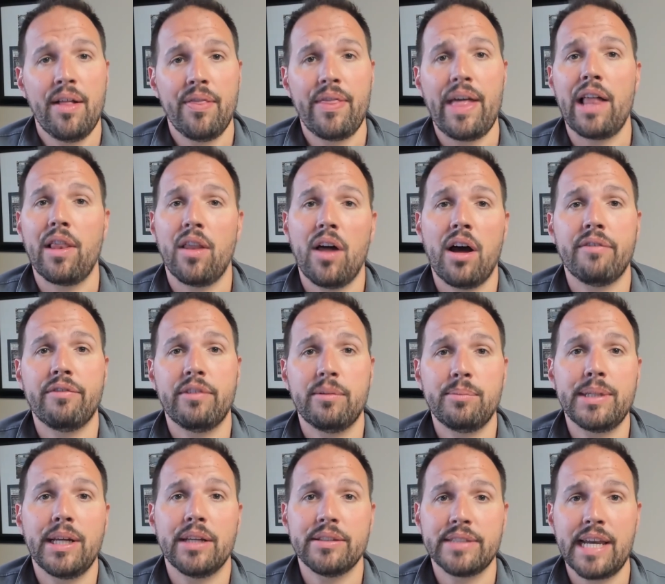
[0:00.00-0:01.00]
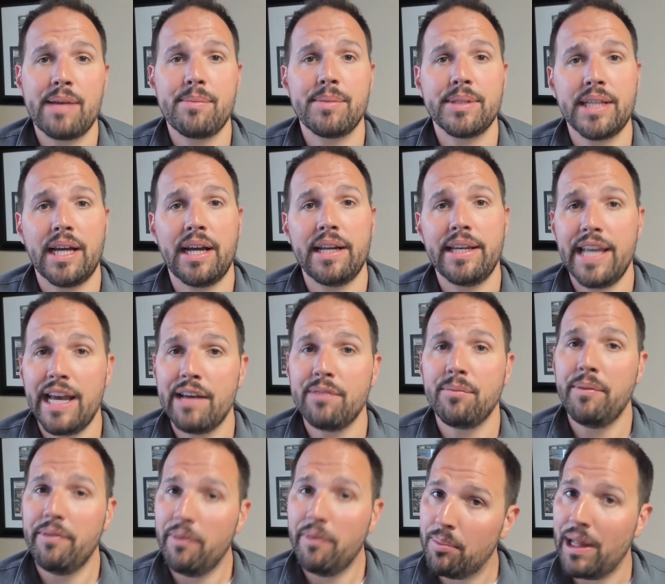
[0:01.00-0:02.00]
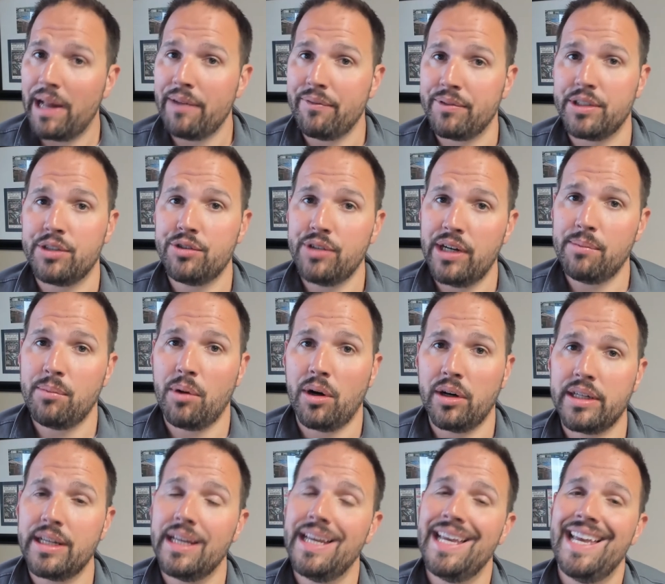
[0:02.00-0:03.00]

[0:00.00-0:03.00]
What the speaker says: that law firm tells Amazon, yep, we've applied for the trademark,